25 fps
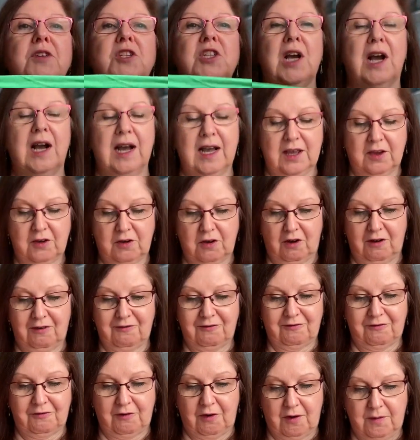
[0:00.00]
which I got
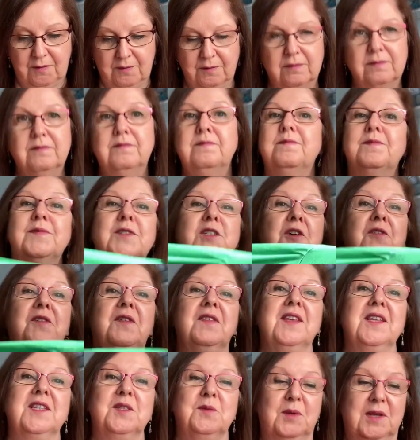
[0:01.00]
from, sorry,
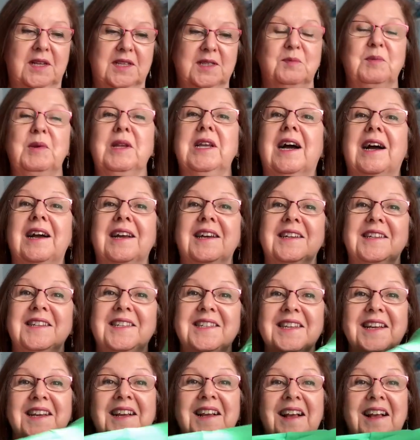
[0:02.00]
this one hasn't been ironed,